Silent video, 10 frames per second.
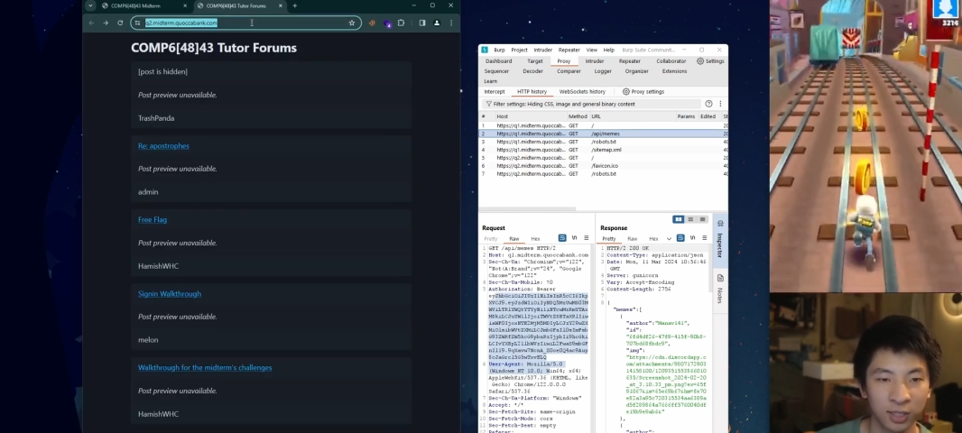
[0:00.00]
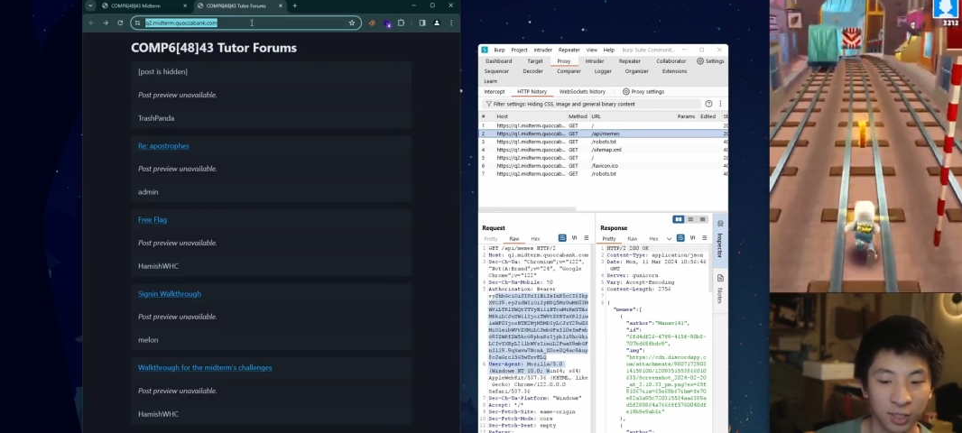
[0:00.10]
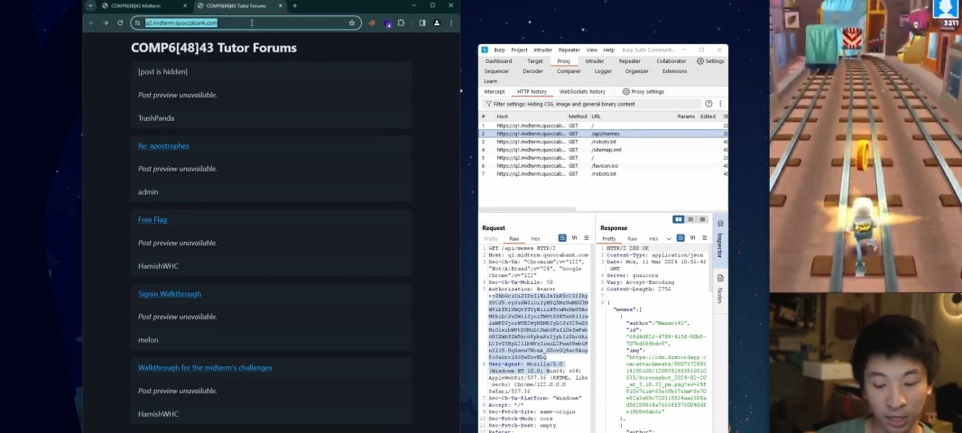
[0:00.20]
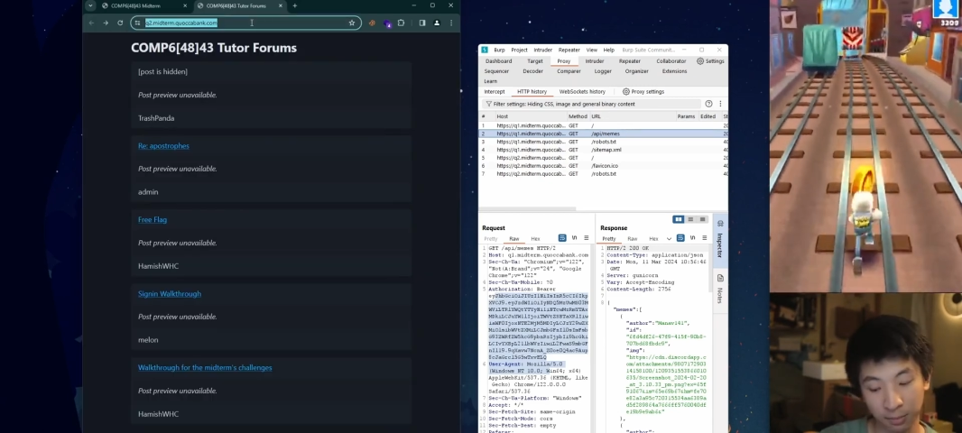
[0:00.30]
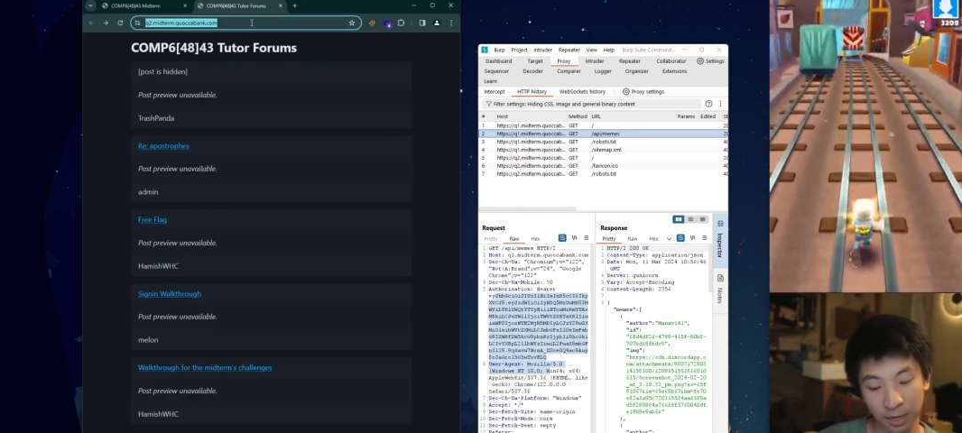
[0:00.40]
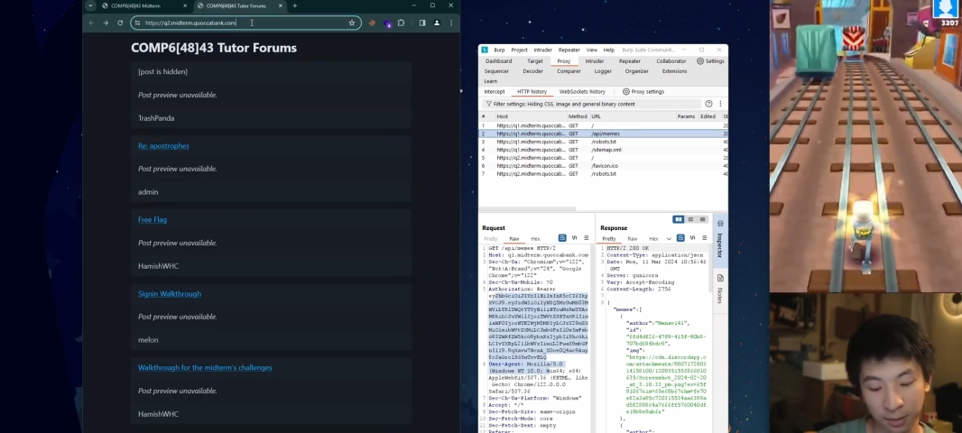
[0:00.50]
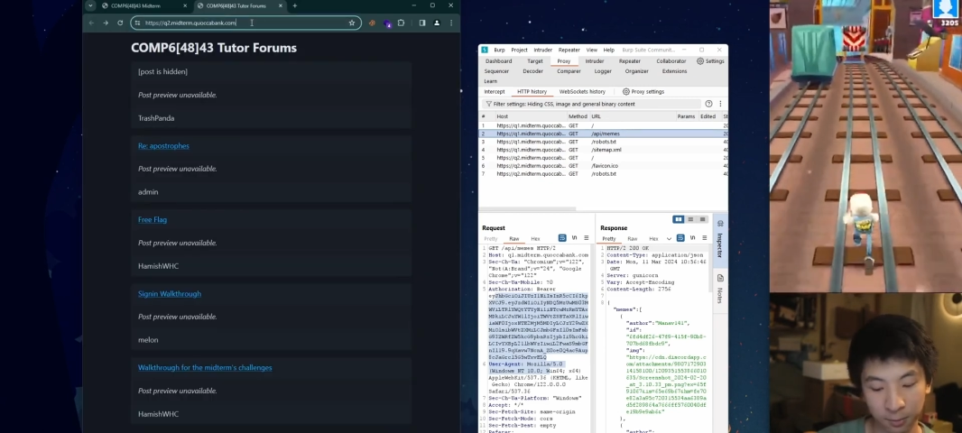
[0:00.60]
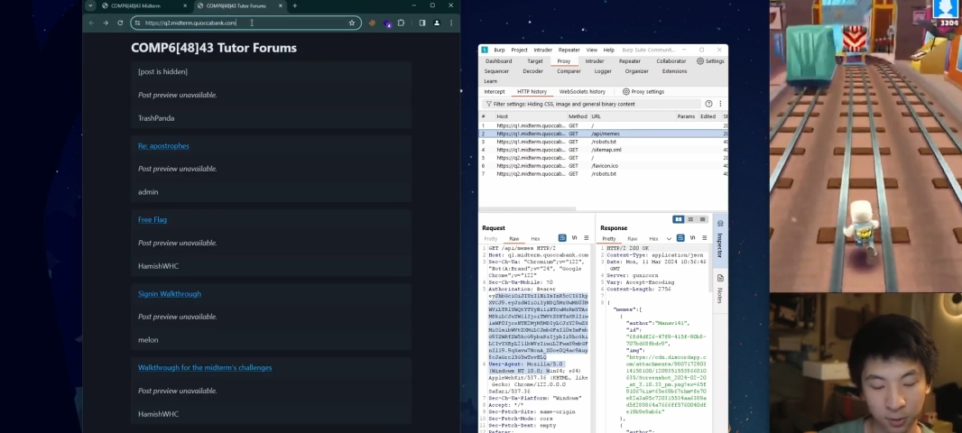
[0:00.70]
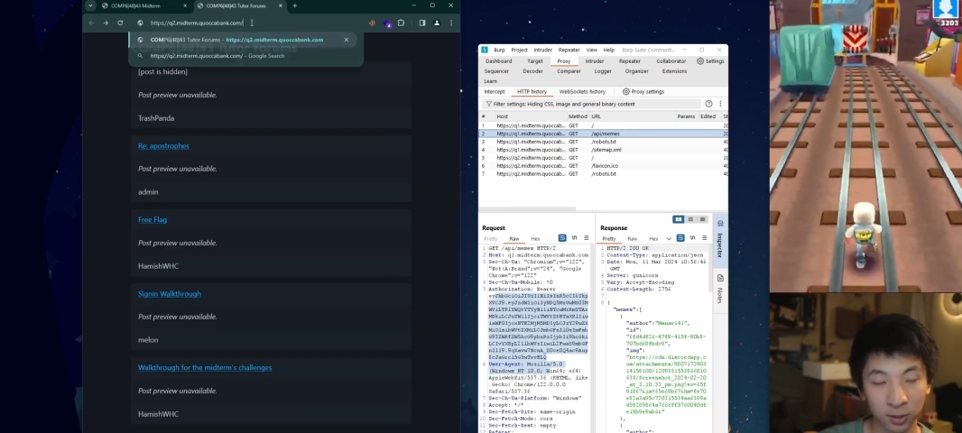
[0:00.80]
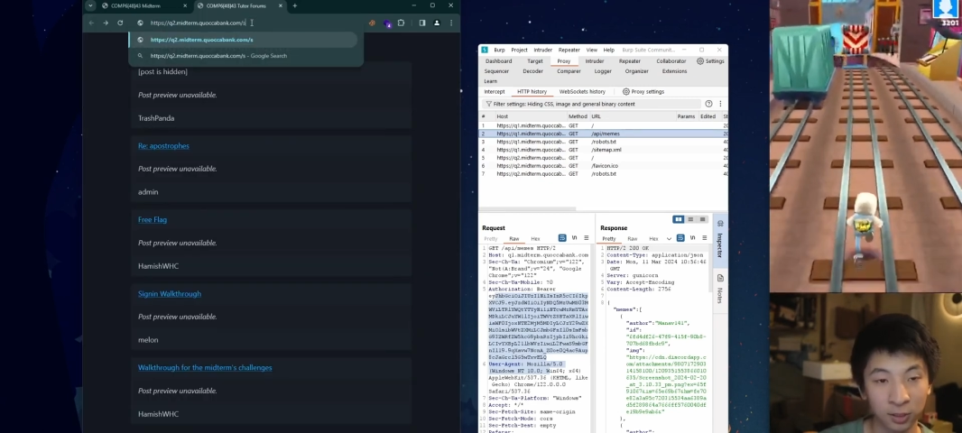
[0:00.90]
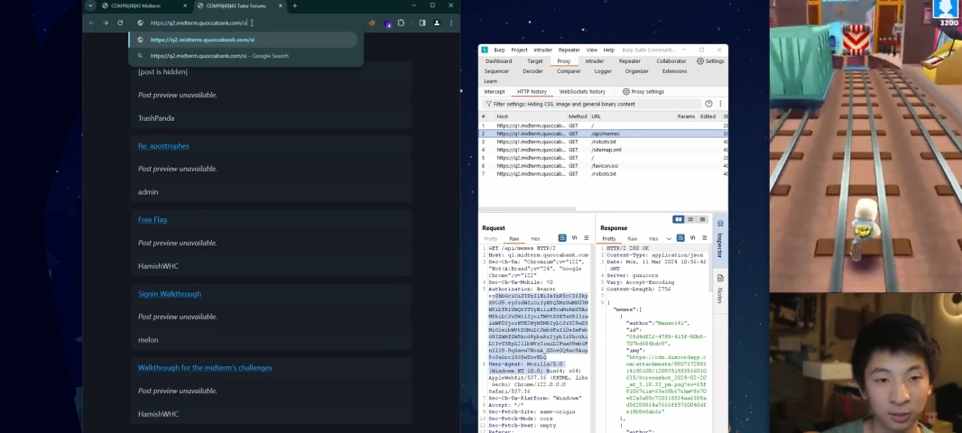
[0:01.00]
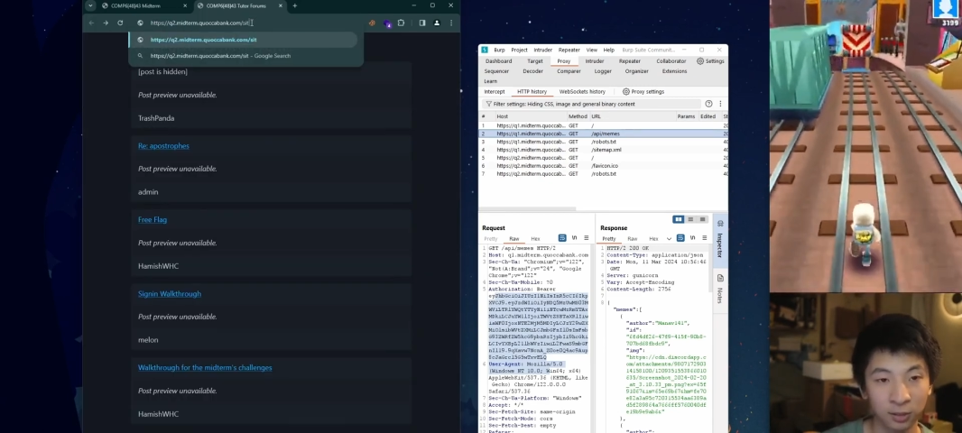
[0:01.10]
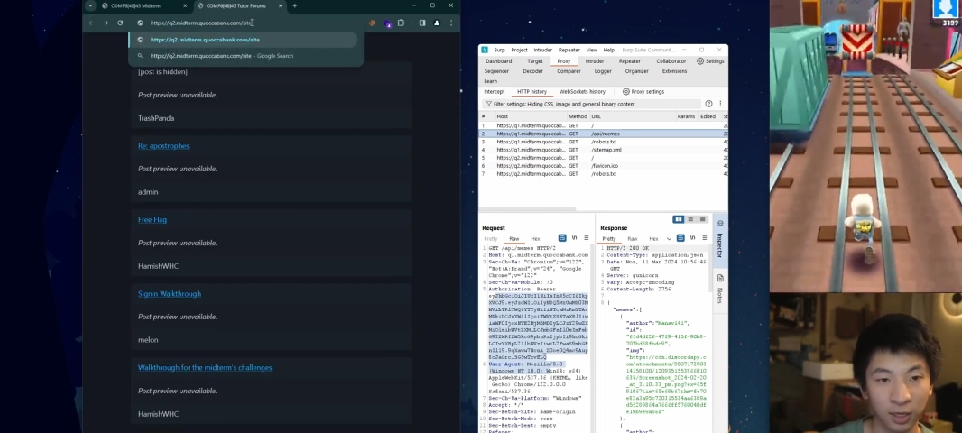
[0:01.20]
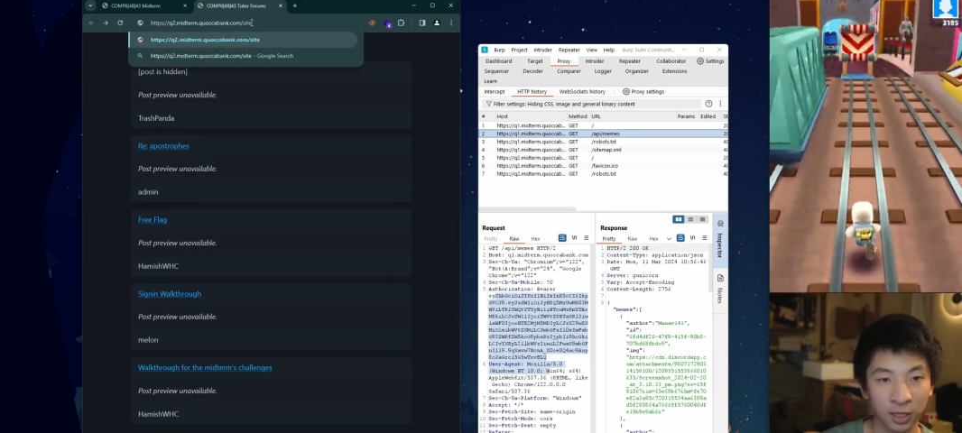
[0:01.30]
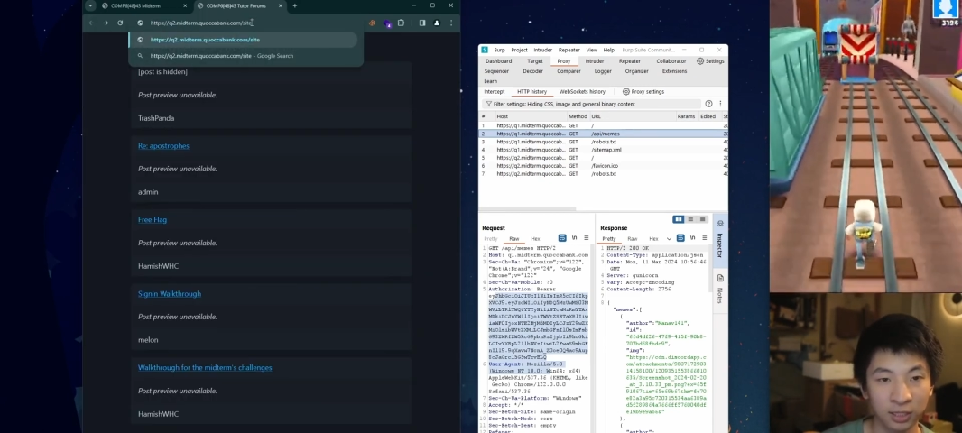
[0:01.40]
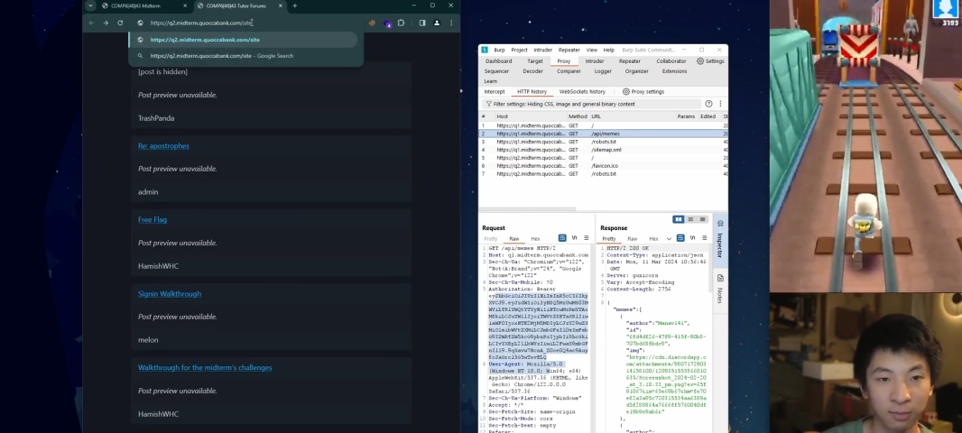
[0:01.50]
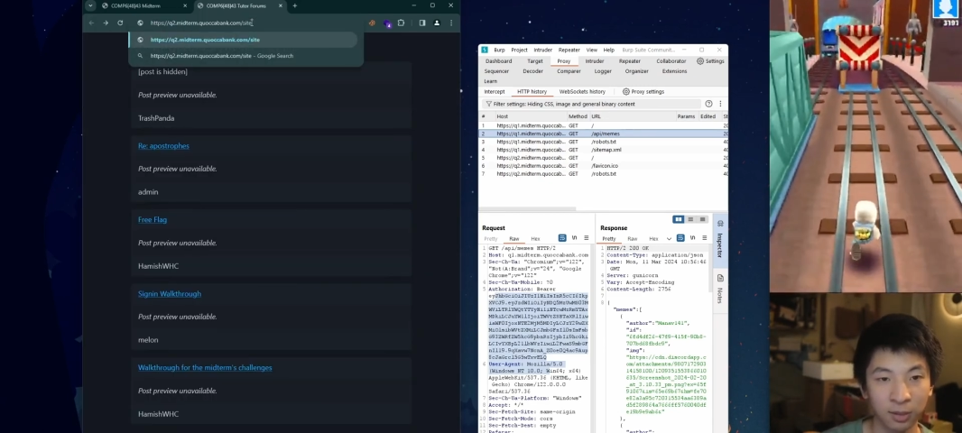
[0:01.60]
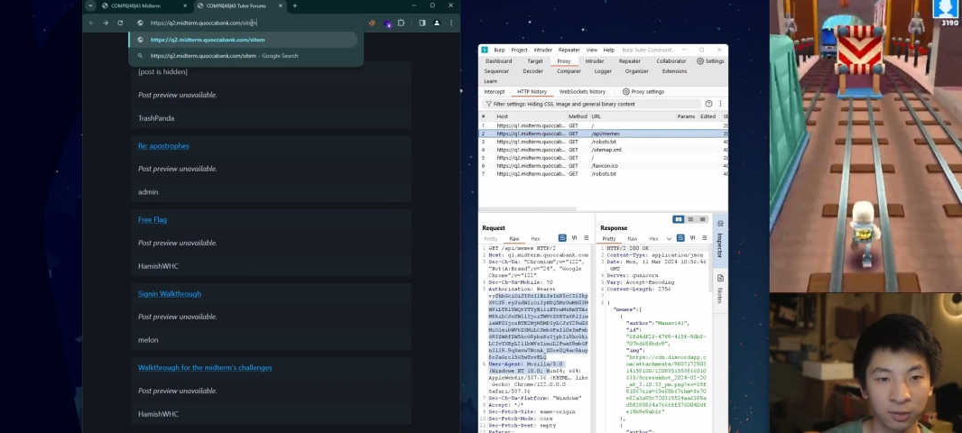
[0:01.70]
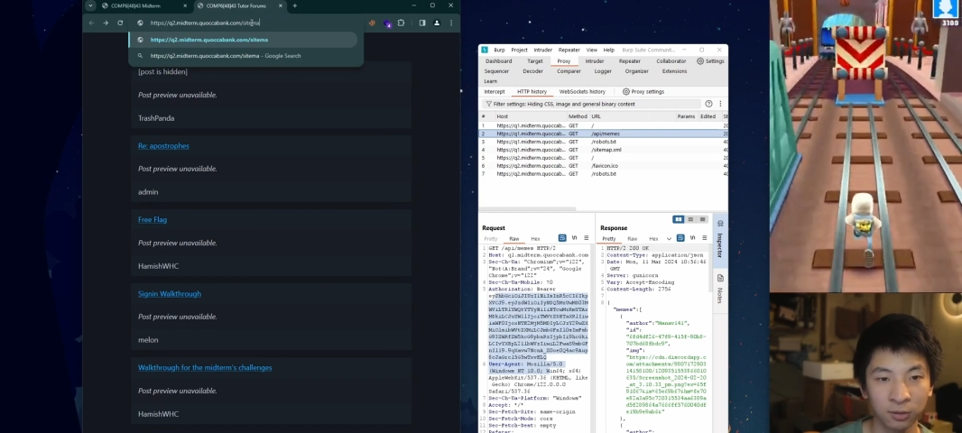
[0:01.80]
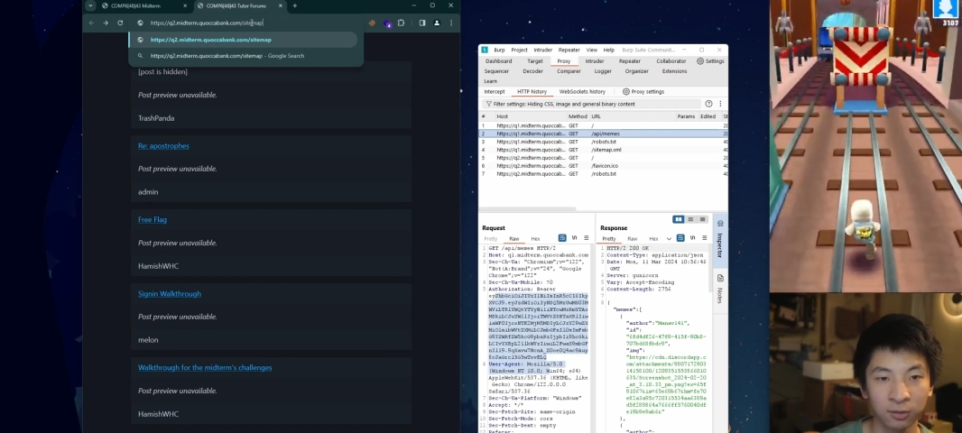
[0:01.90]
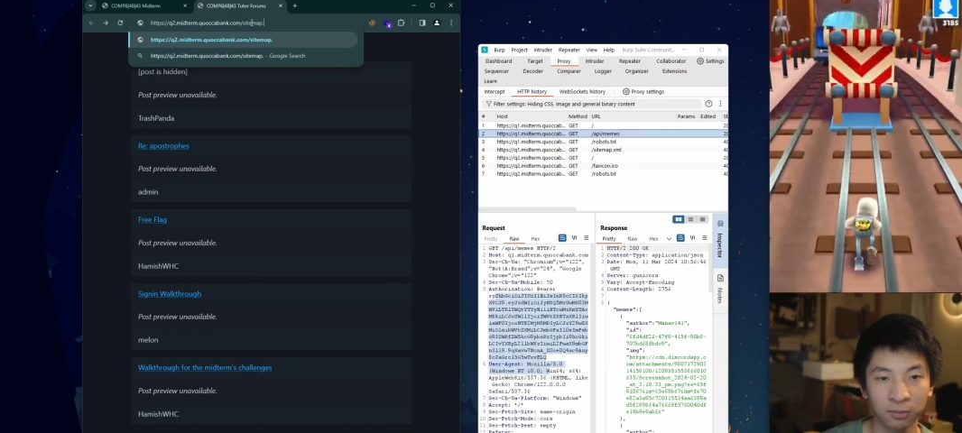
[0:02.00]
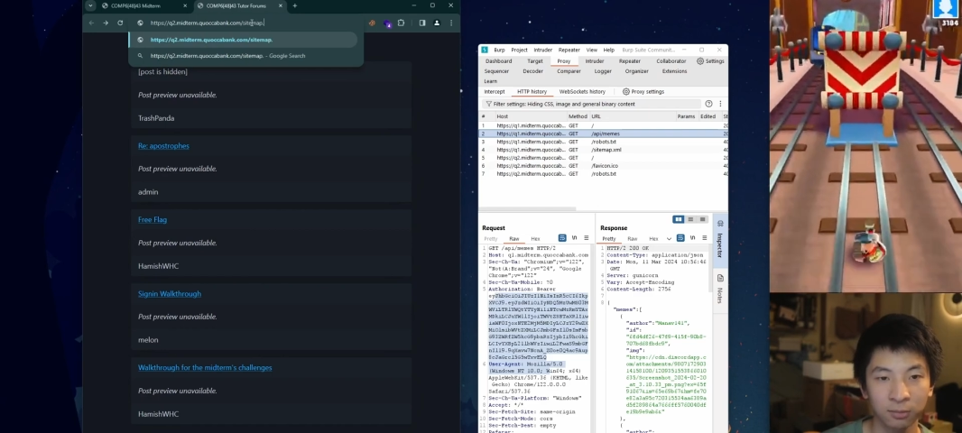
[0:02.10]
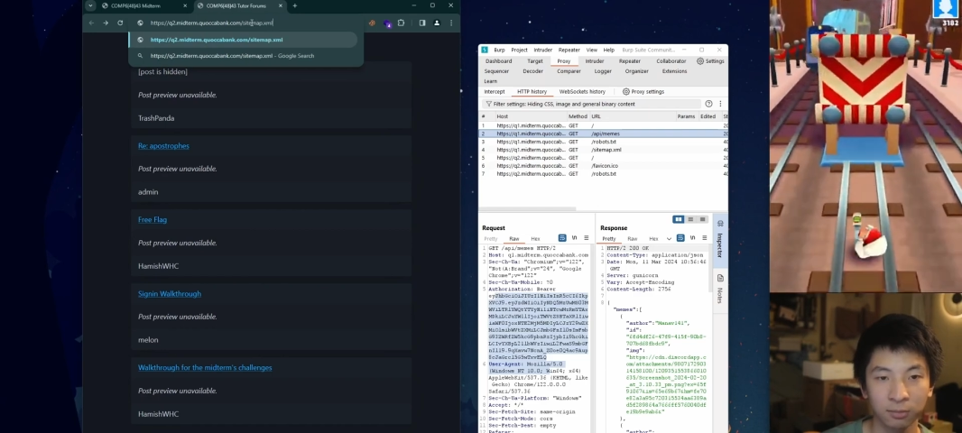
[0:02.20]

sitemap.xml.